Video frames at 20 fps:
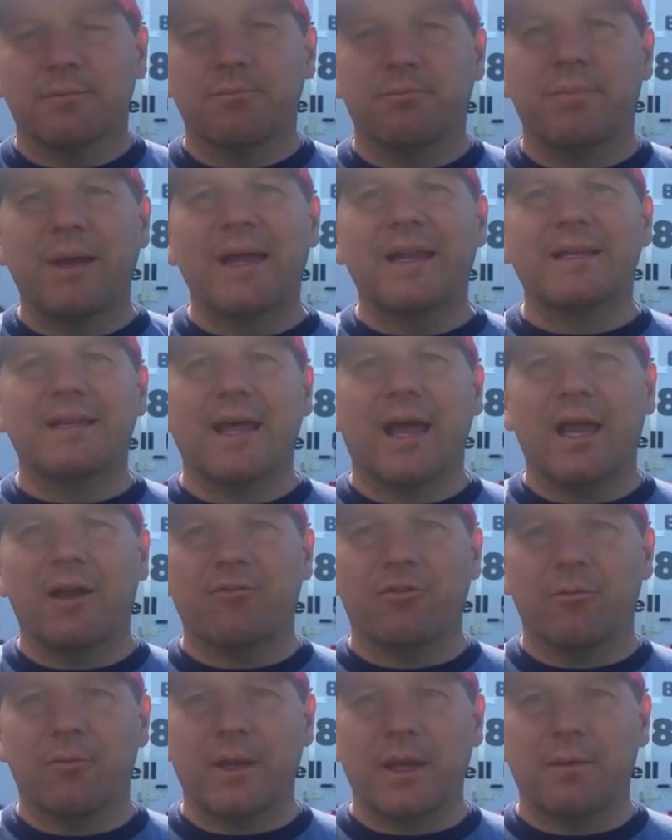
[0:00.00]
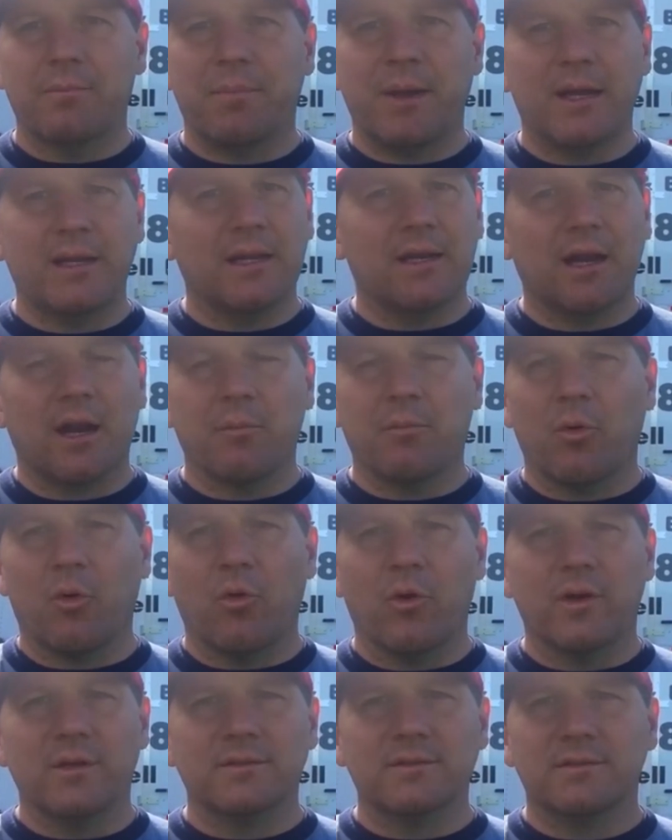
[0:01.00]
Big day for me and Penny and our
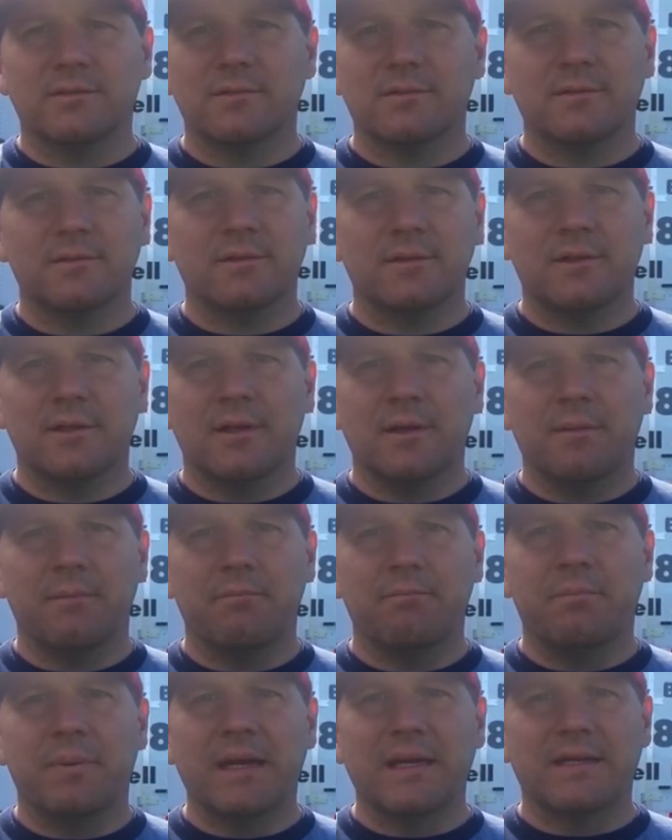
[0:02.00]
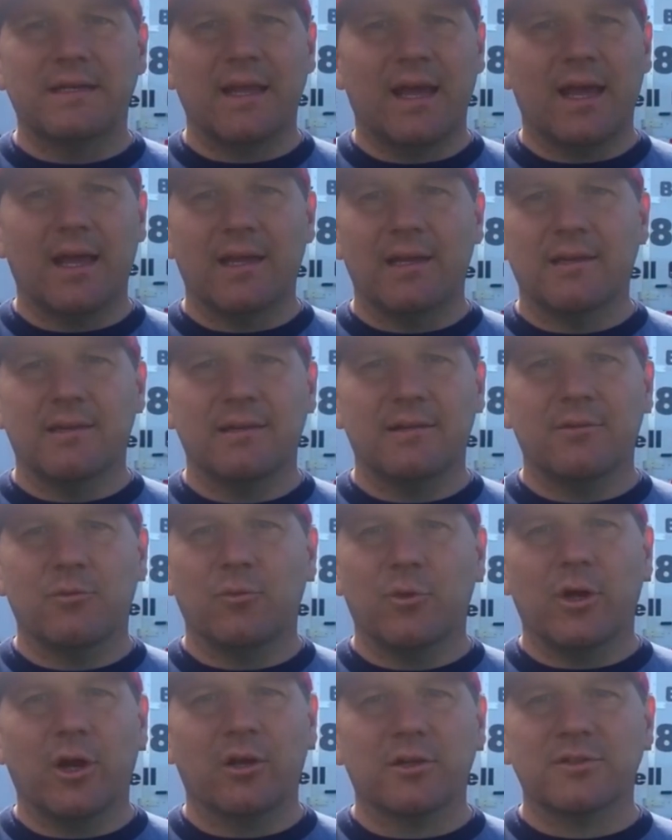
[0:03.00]
boys. Big day.
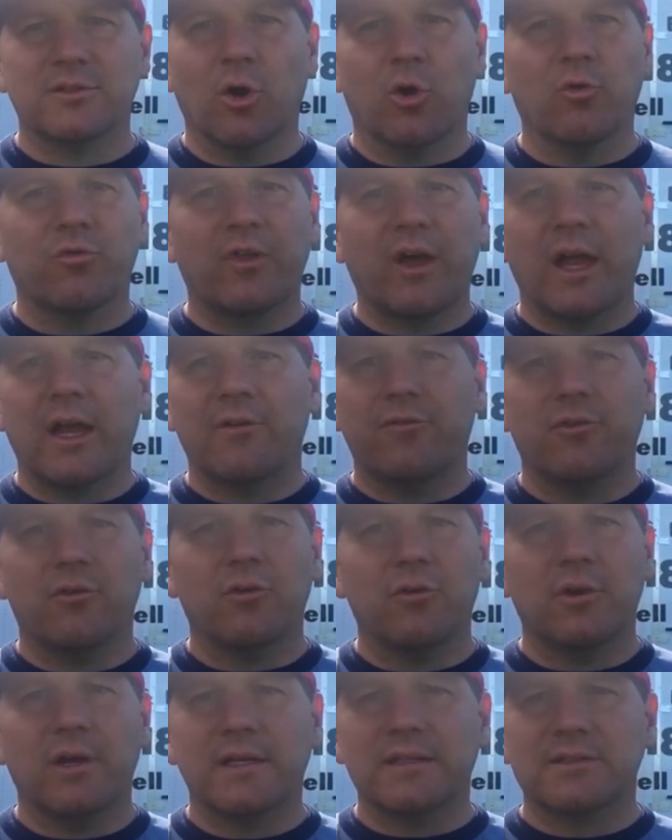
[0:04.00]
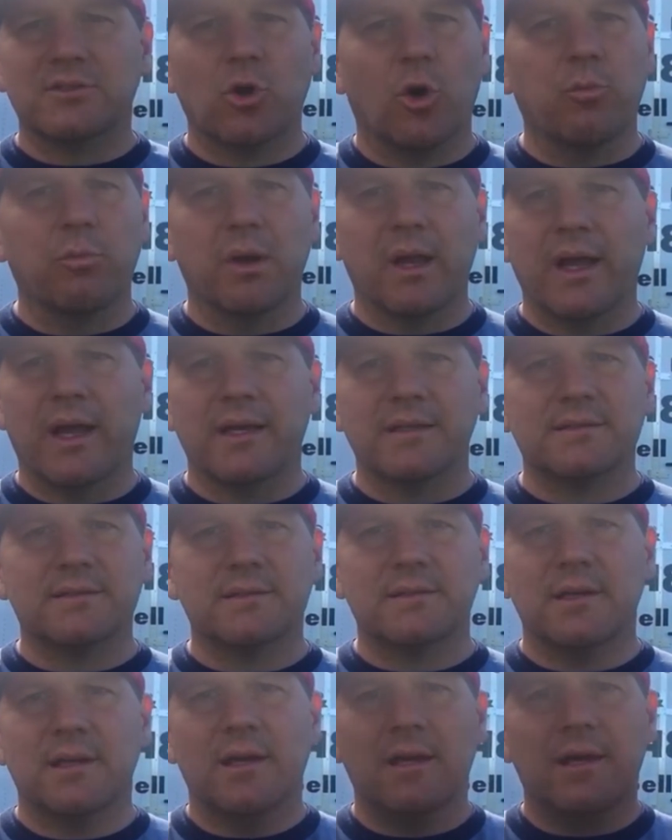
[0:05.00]
We are so thankful and so
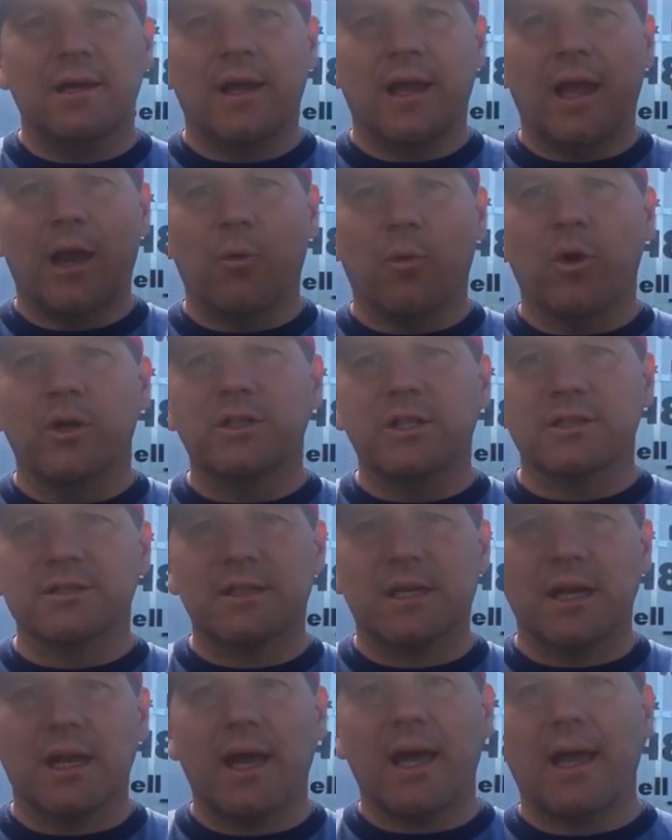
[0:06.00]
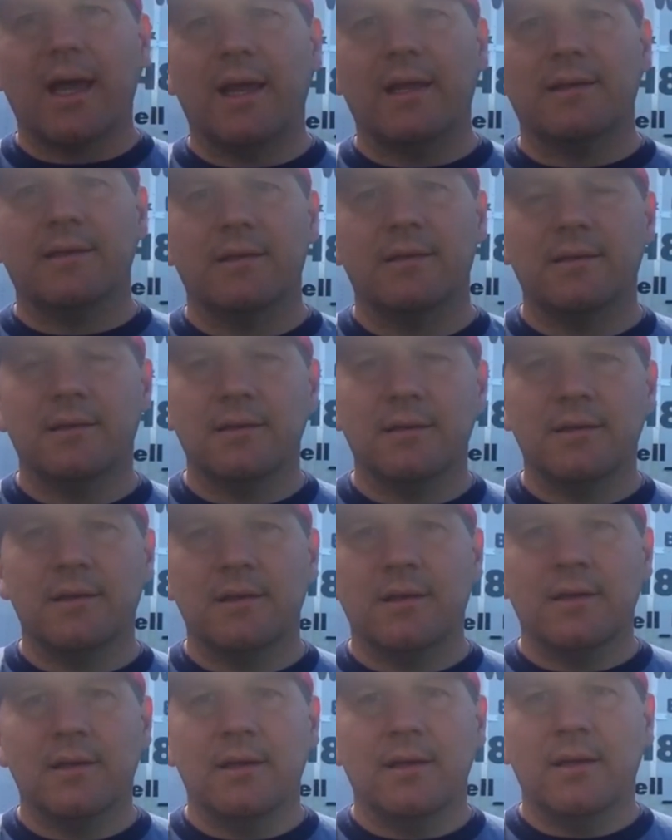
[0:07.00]
blessed, and we're just glad
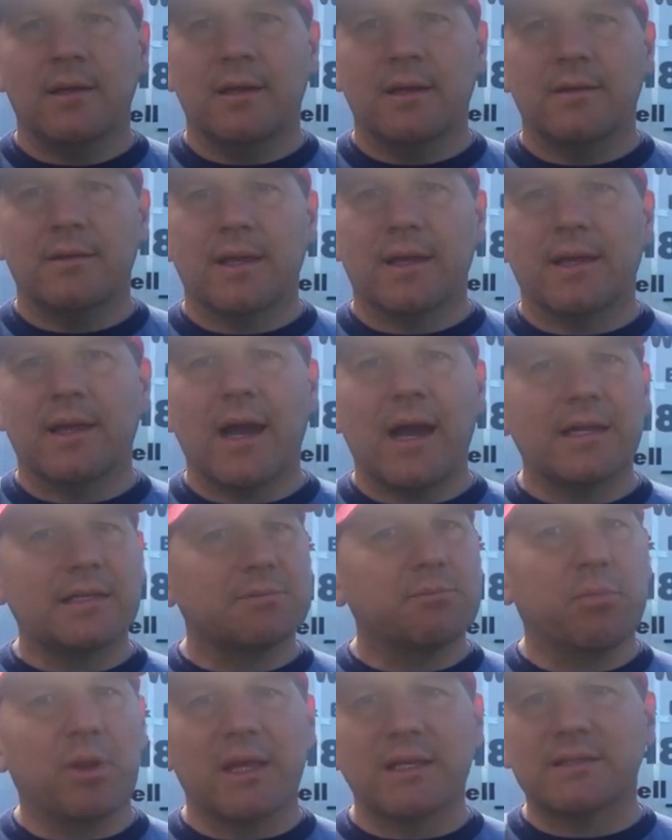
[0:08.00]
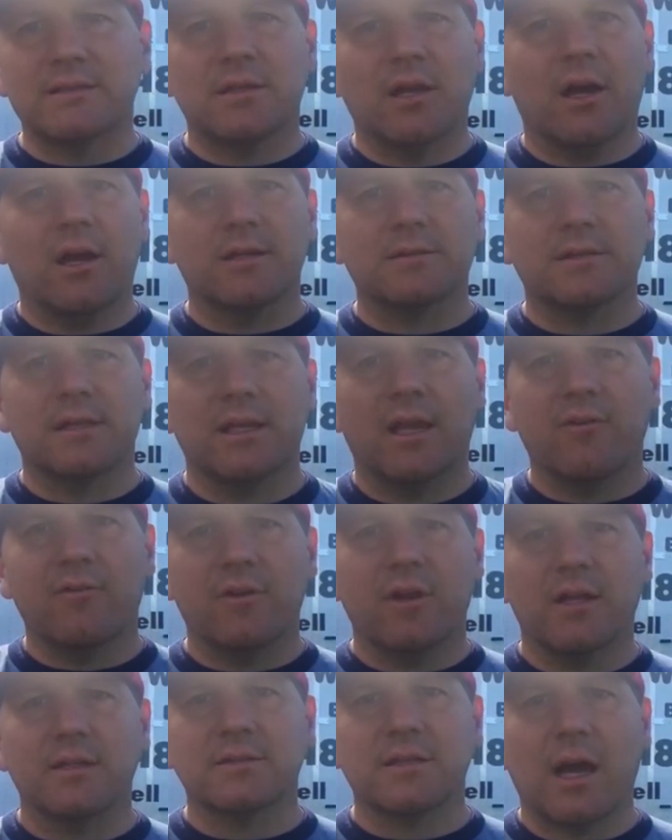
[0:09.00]
that God has blessed us and
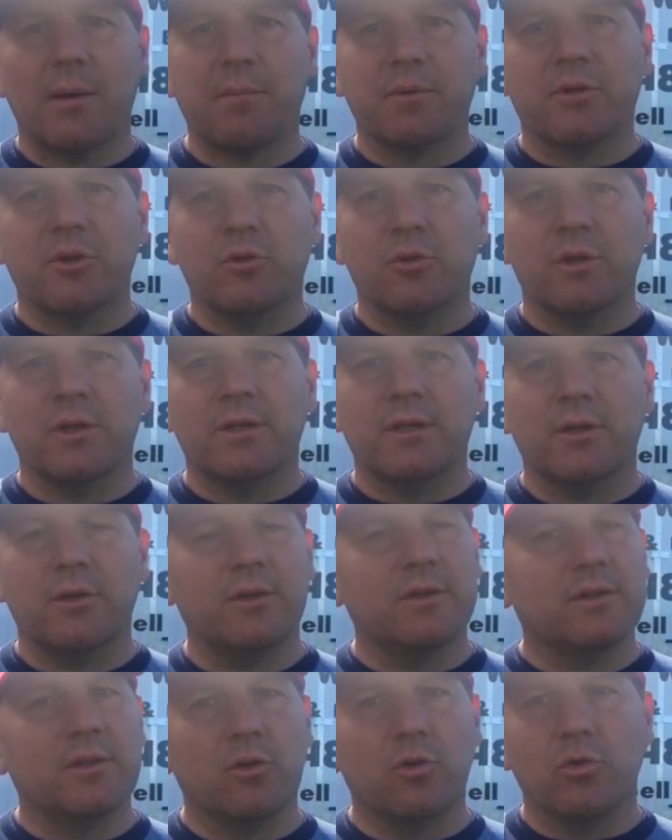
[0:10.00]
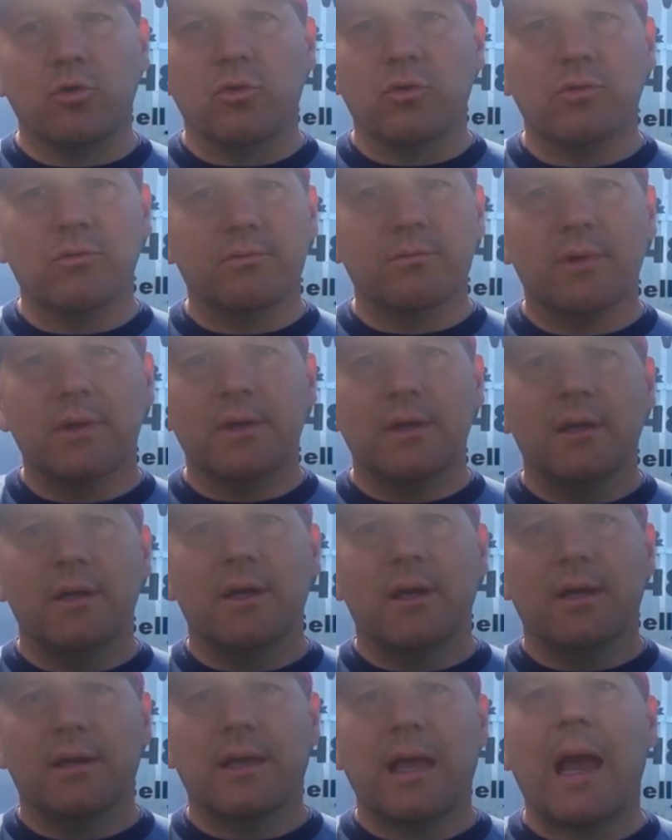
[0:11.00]
given us the opportunity to
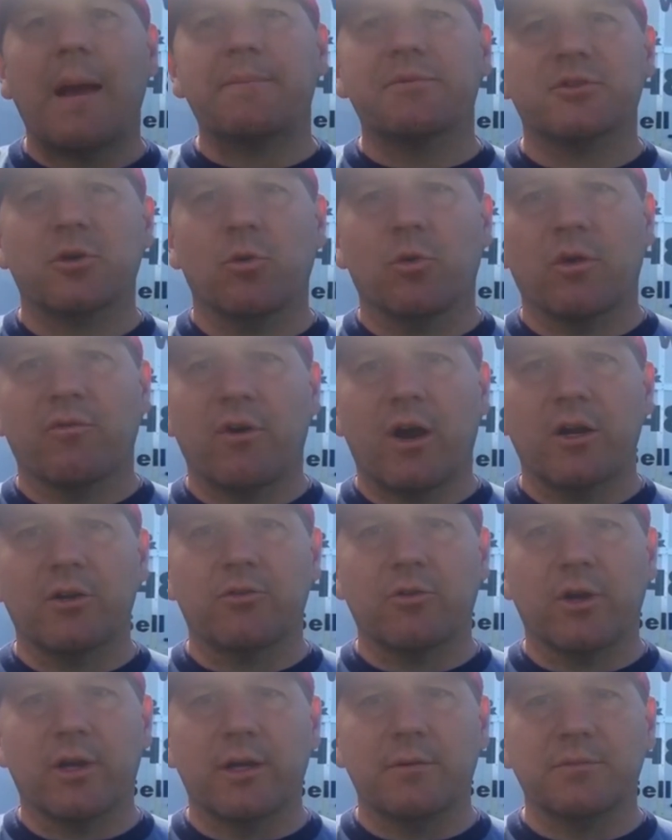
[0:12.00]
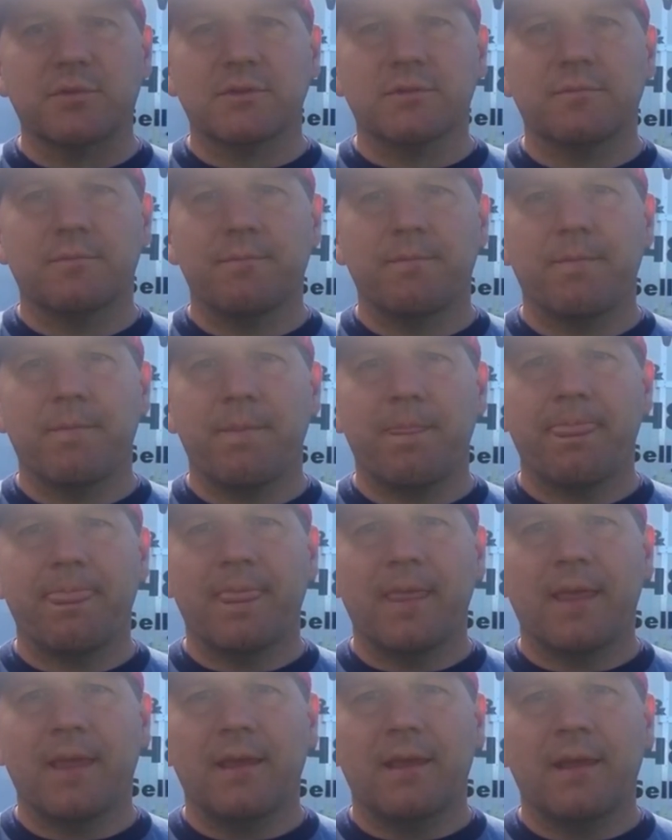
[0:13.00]
capture one of our dreams.
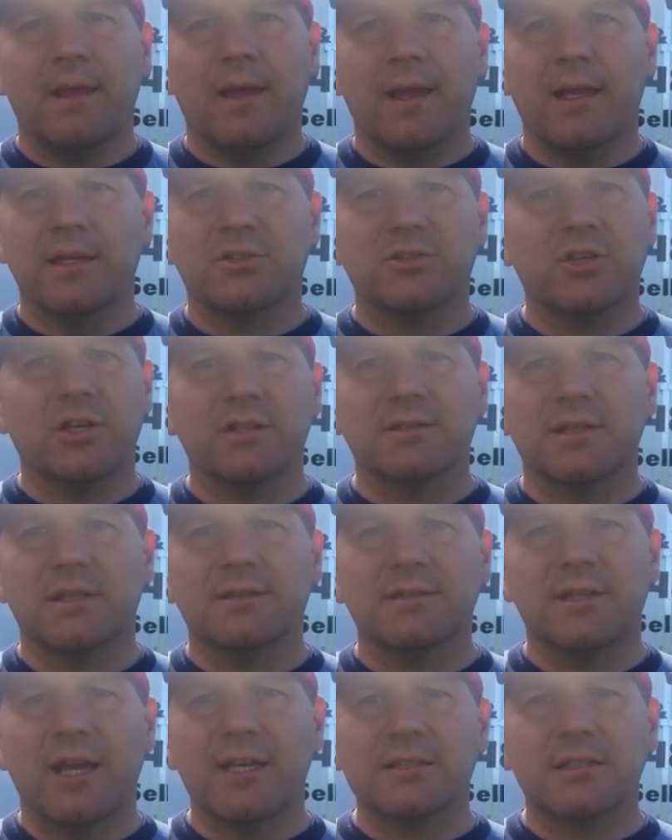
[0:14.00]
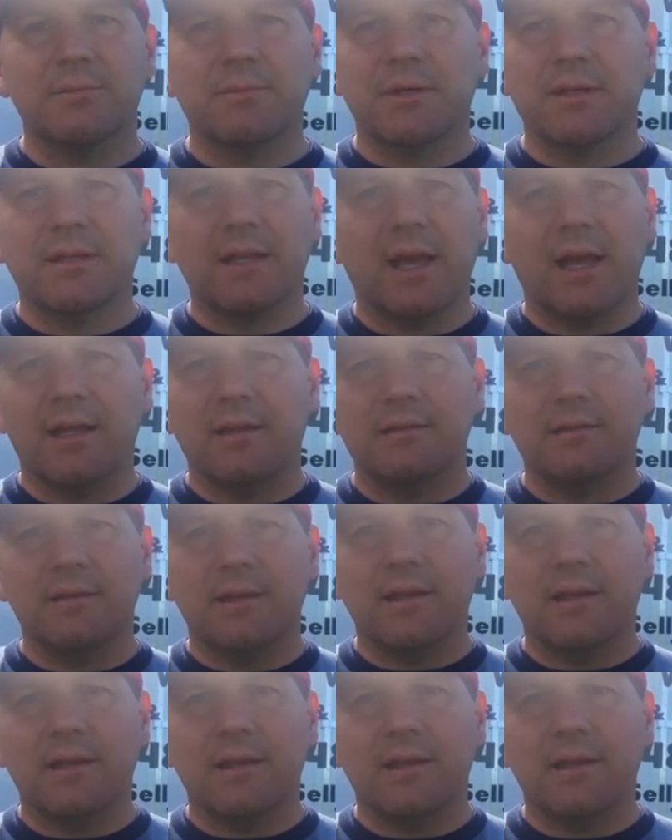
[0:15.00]
It's just a testament that